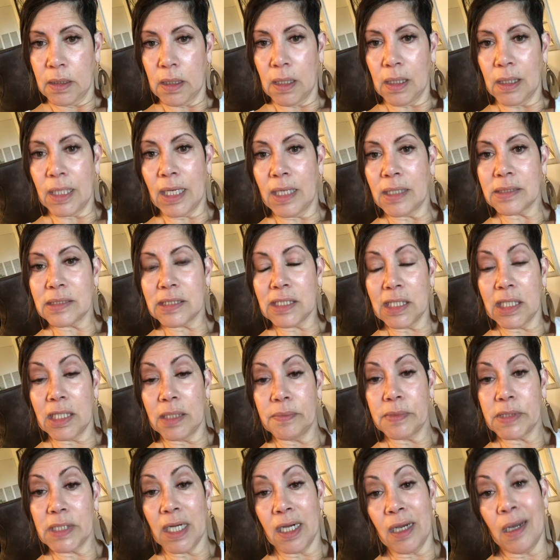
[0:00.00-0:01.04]
A lot of
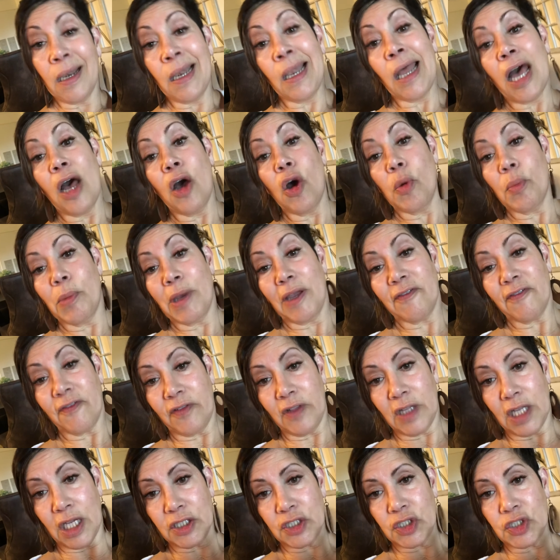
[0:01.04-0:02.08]
times I allow my
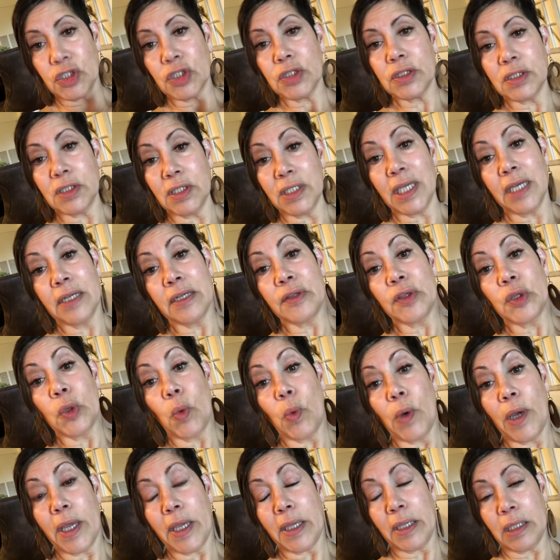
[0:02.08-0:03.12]
flesh to get in the
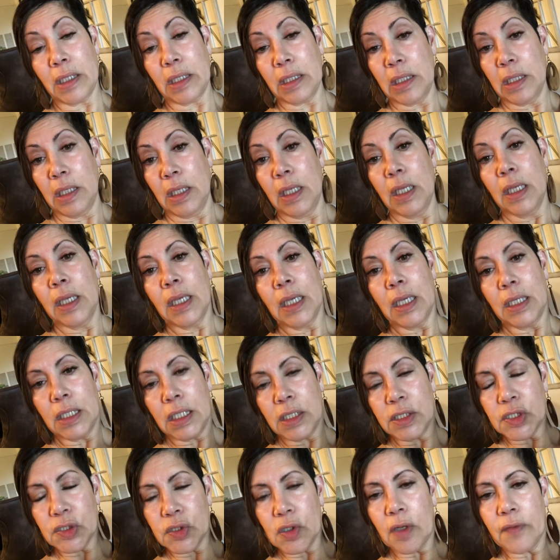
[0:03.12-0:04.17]
way and
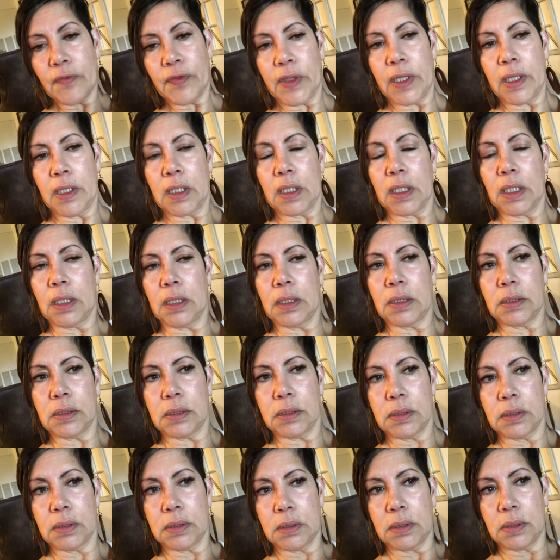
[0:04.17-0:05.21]
I start thinking,
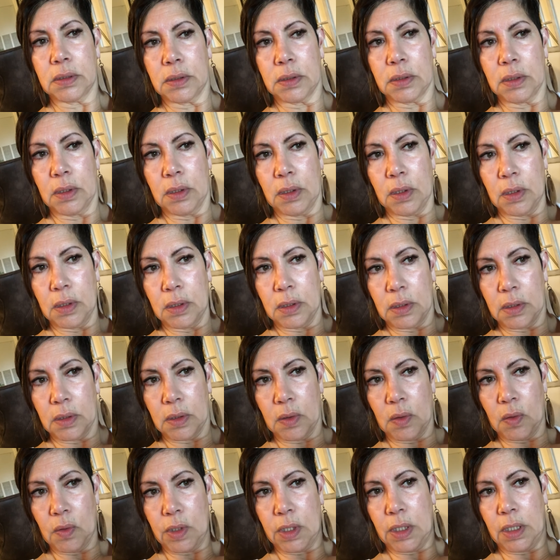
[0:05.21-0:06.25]

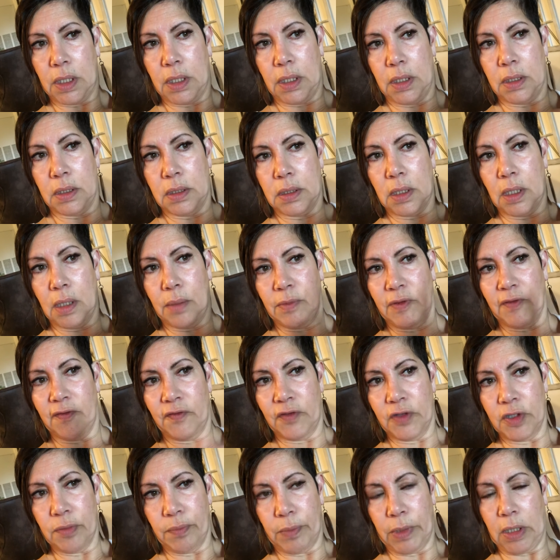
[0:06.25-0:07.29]
okay, I'm a
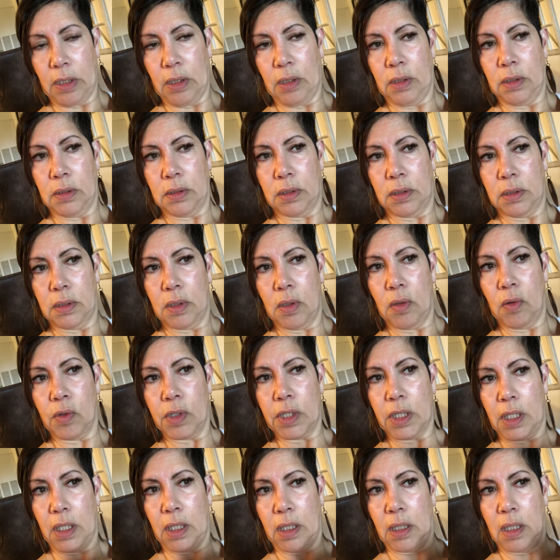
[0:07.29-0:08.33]
female.
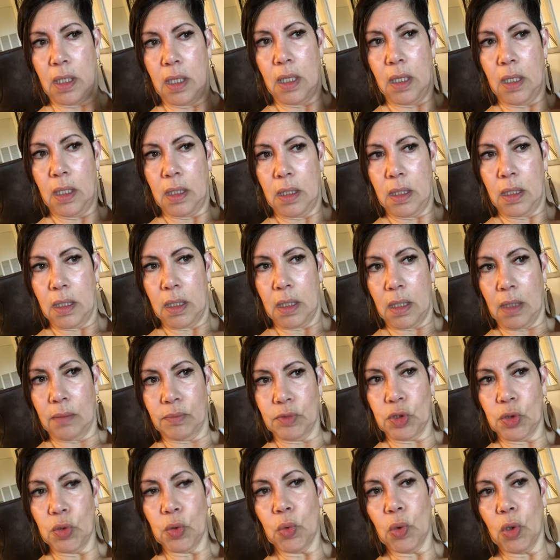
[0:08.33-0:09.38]
Okay,
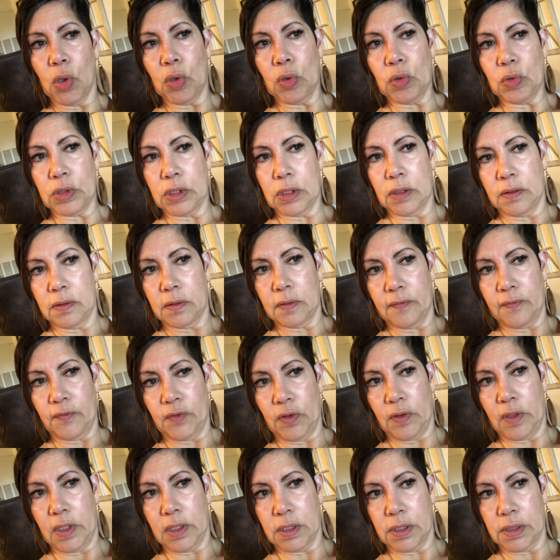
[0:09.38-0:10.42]
I'm too old
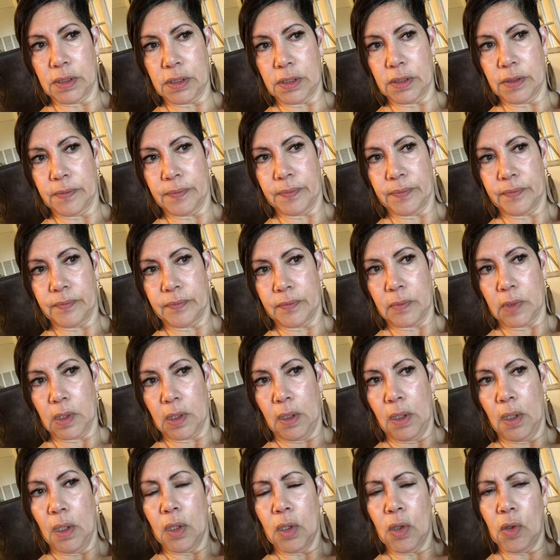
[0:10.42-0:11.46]
for this.
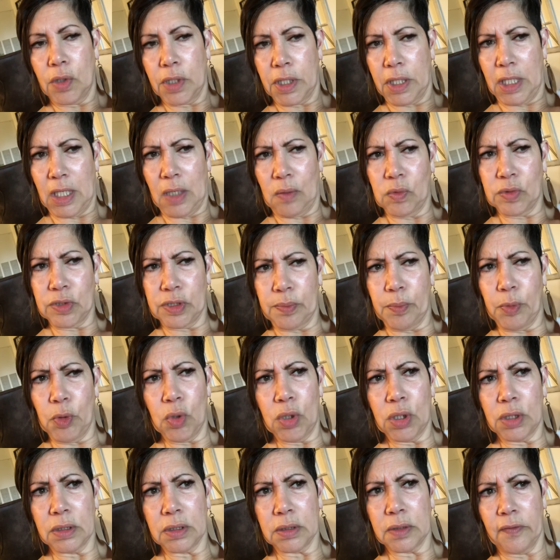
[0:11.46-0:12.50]
Okay, I was
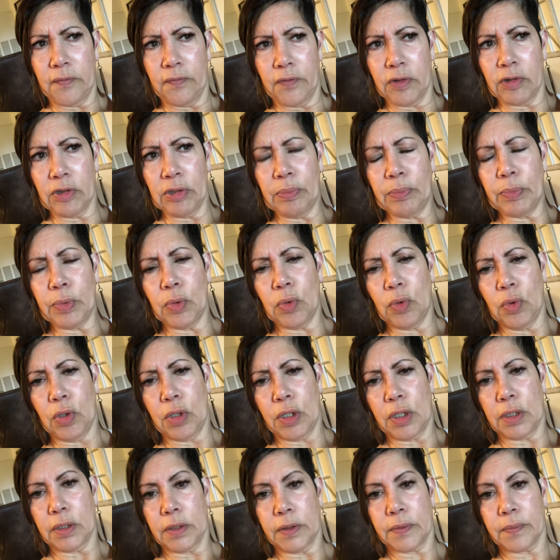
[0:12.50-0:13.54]
born very
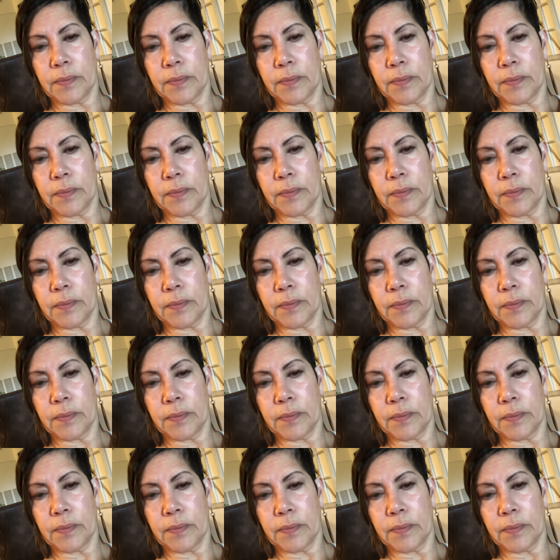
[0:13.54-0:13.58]
poor.